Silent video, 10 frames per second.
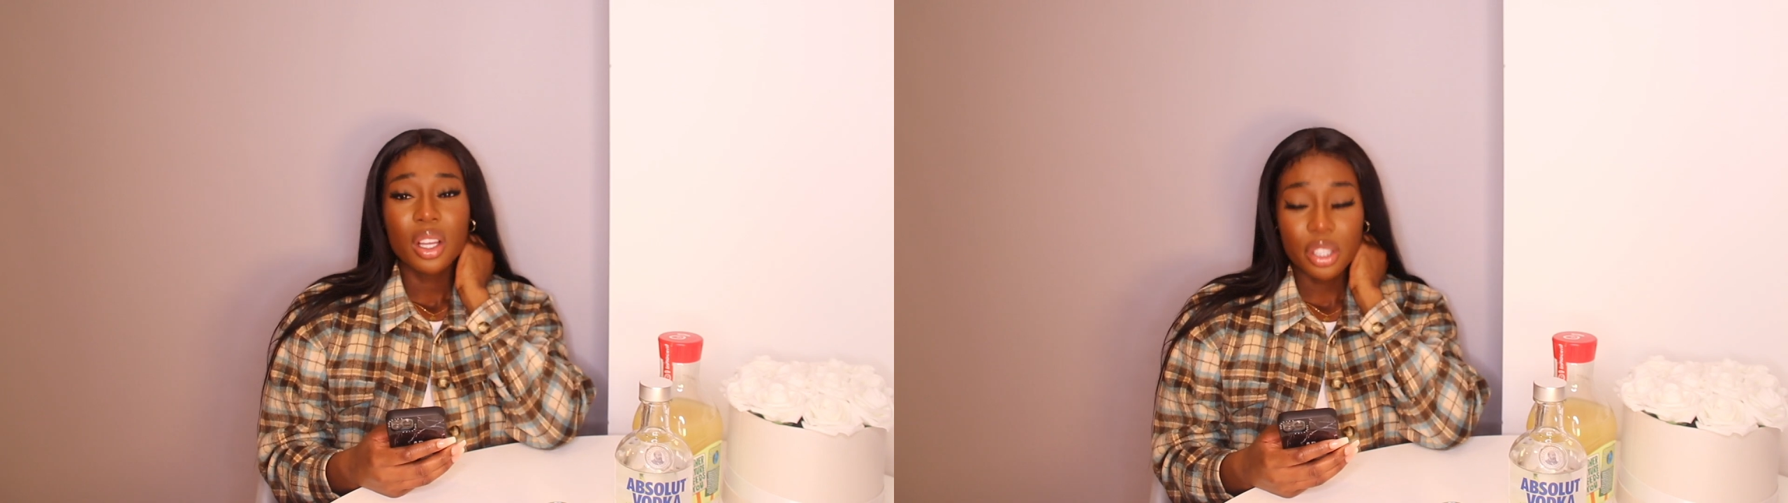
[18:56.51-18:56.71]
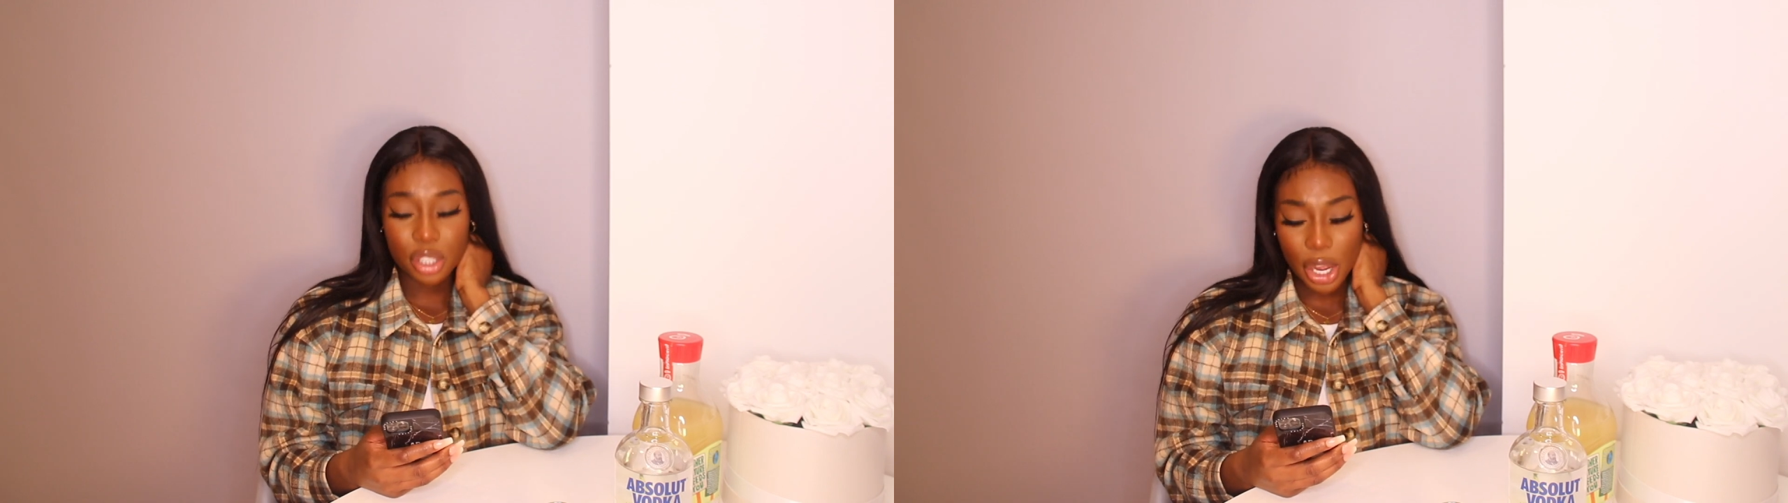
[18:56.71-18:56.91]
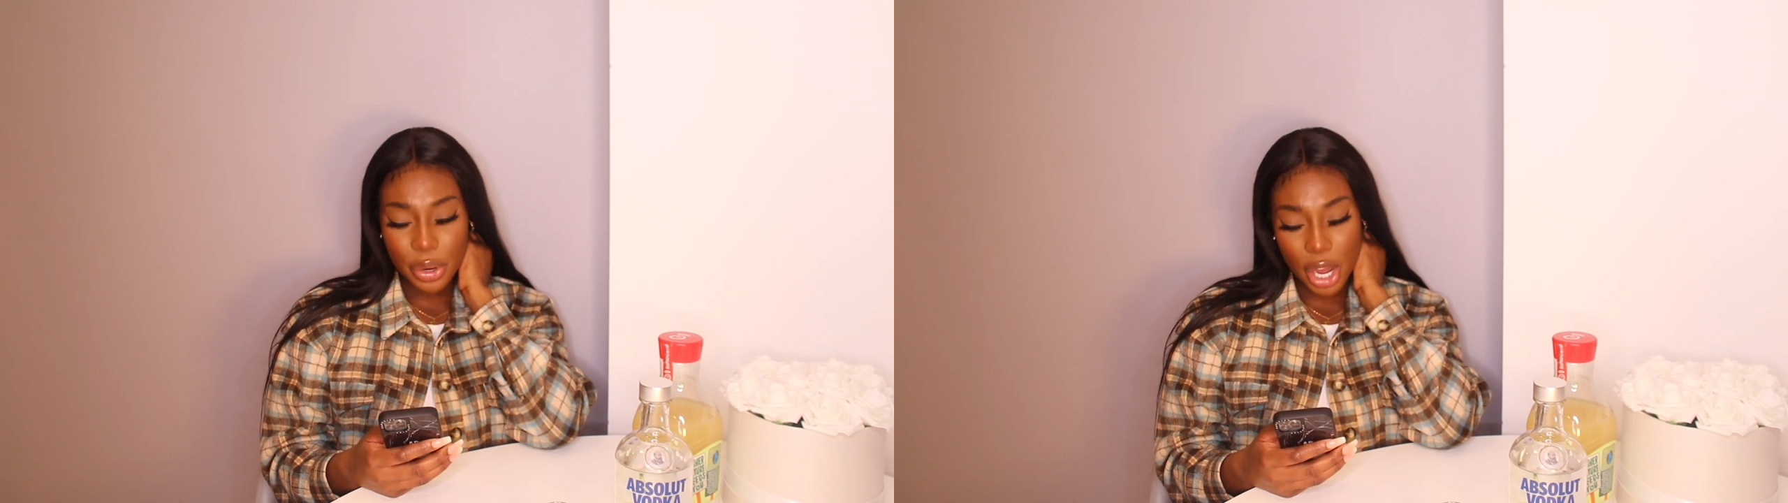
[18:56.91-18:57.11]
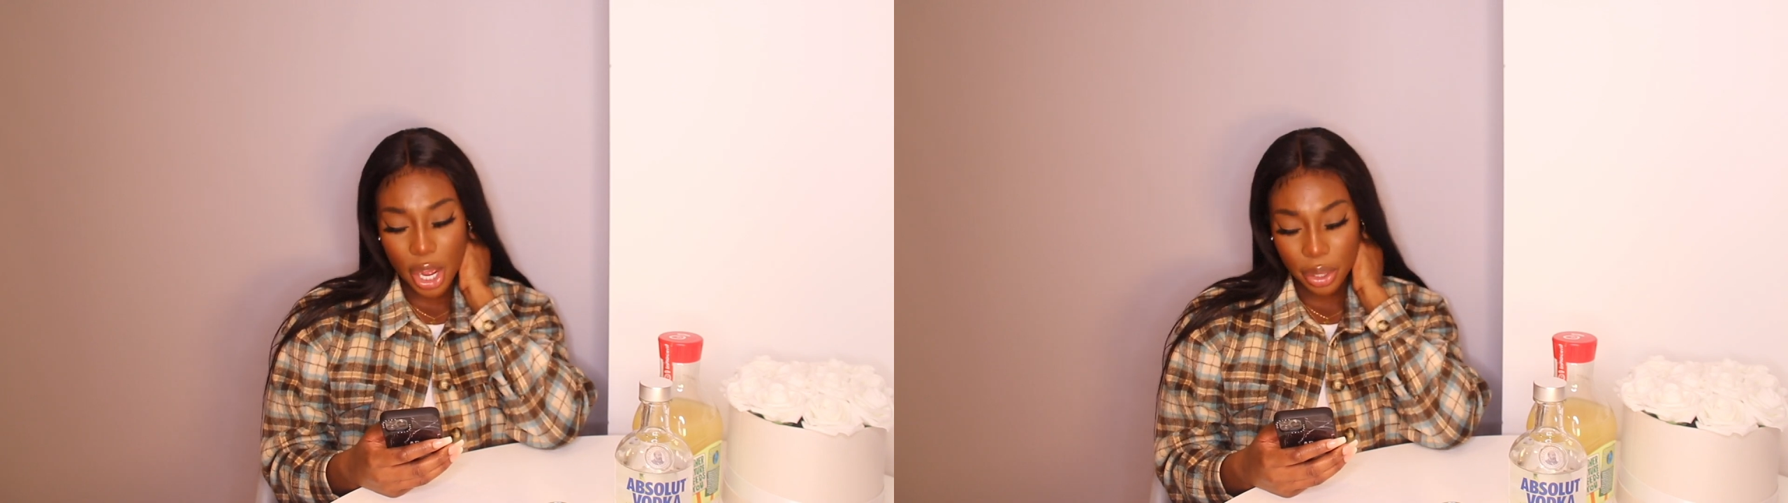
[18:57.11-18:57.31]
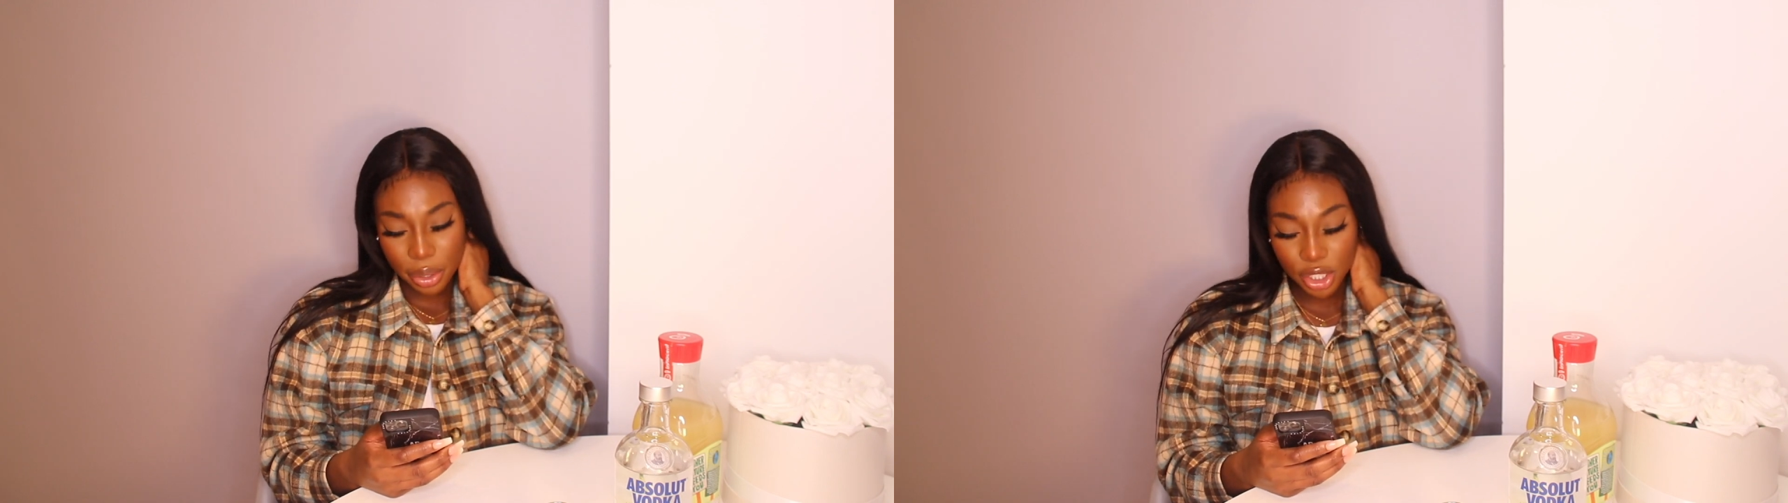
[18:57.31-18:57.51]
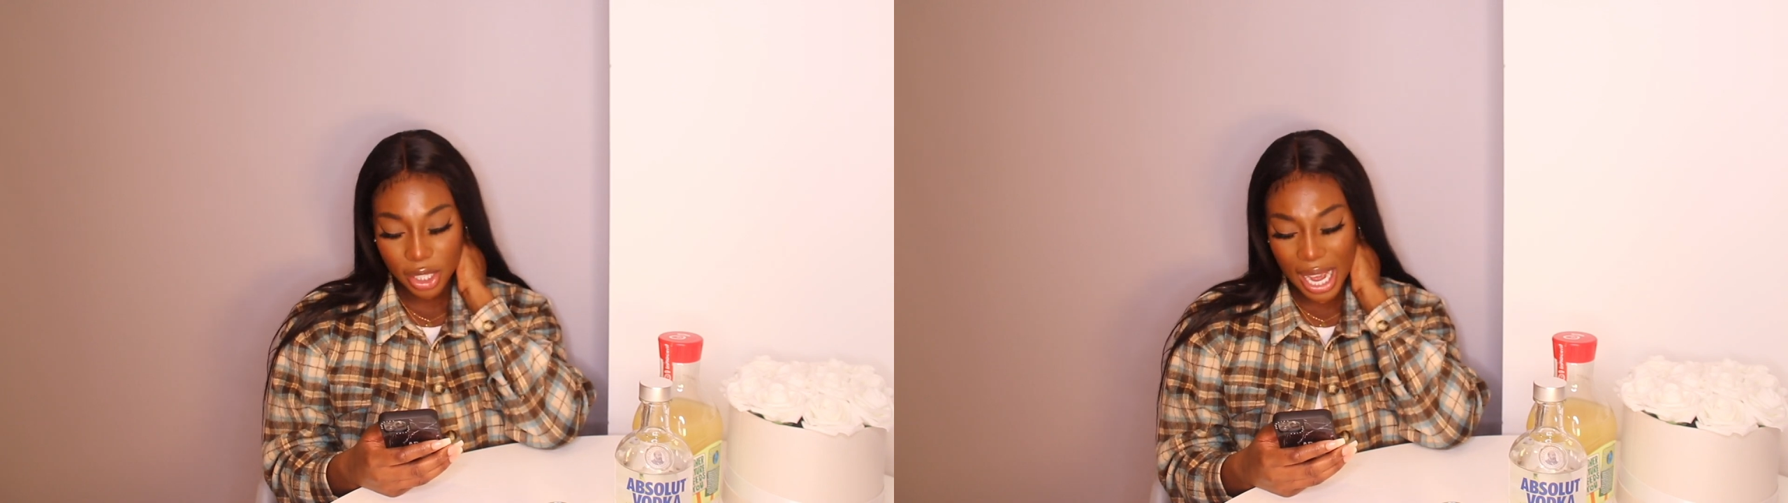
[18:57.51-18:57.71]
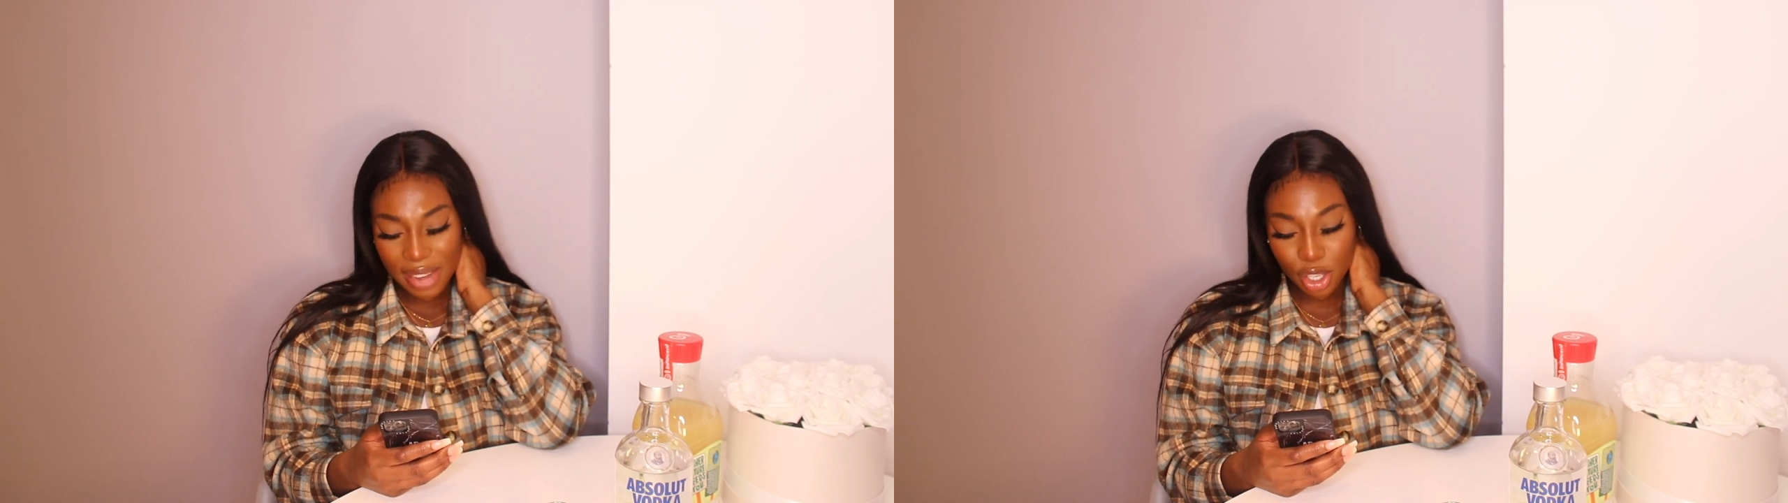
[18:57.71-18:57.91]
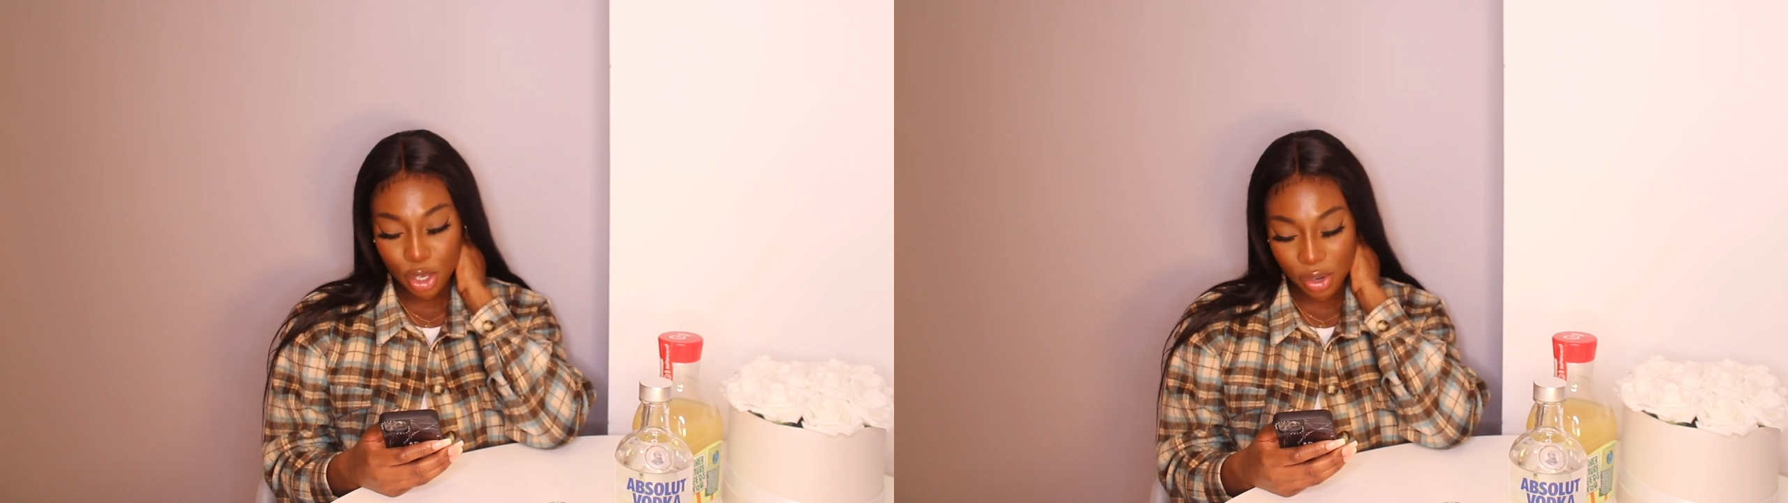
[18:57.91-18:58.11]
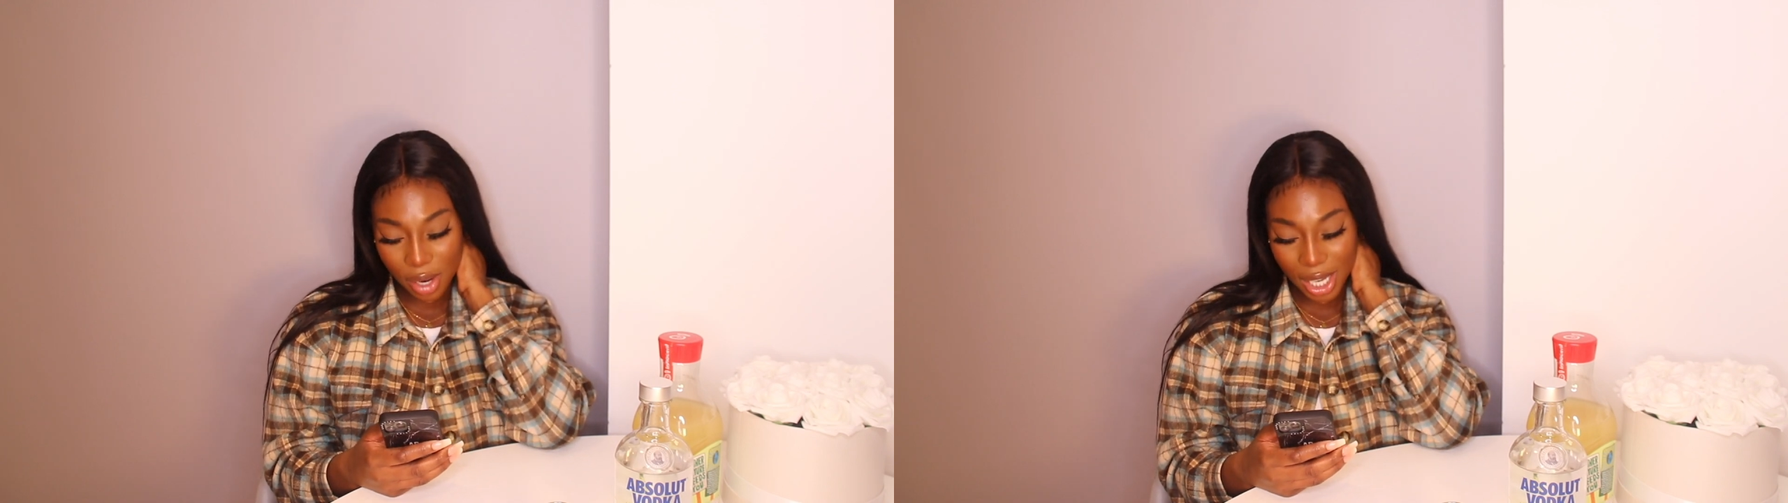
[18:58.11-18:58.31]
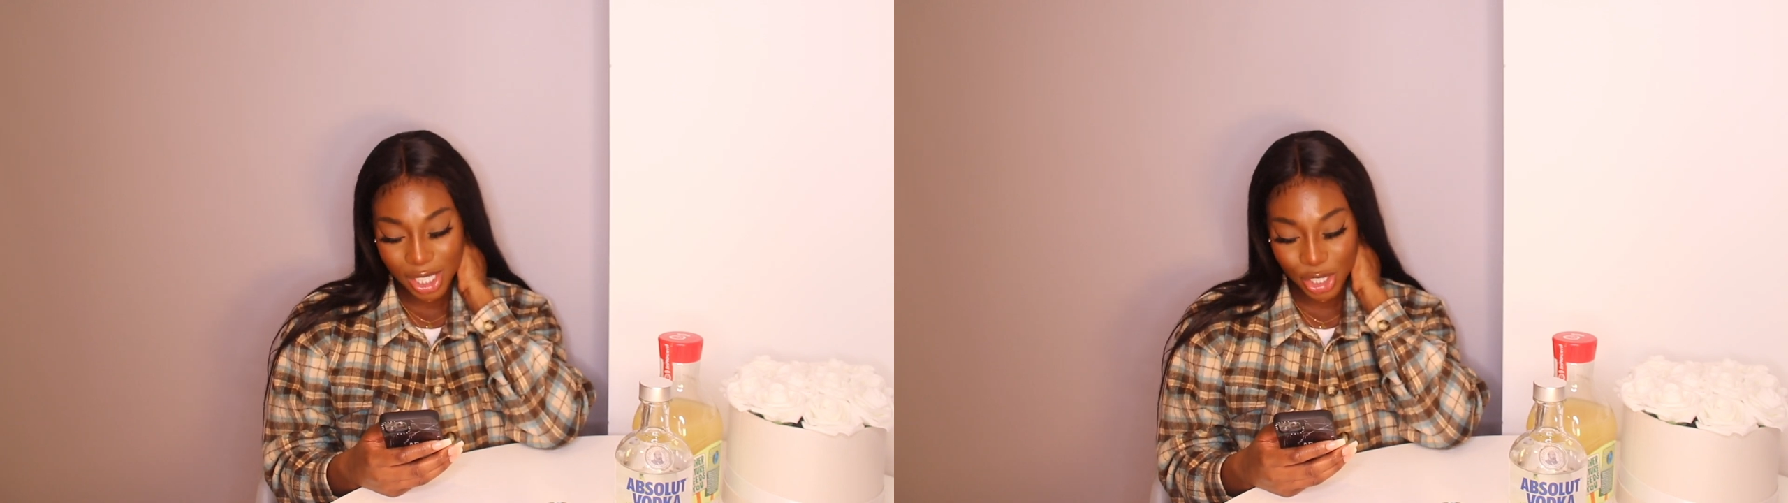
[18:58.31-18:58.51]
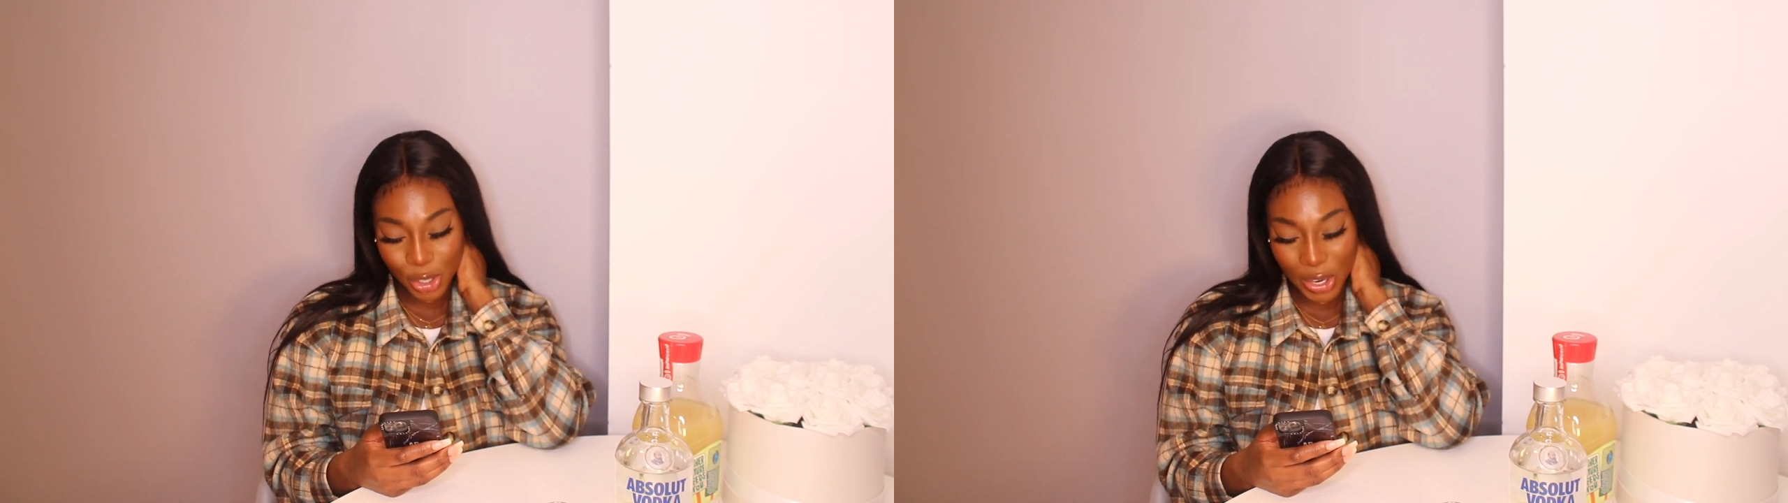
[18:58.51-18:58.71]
So no. Do you have a crush